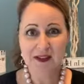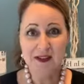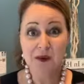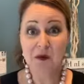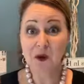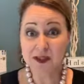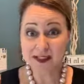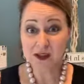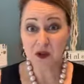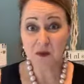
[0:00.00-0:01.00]
it
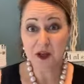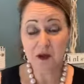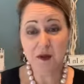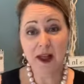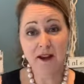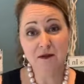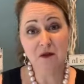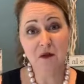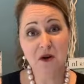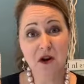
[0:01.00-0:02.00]
was a social media
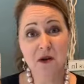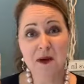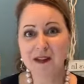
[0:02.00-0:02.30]
platform,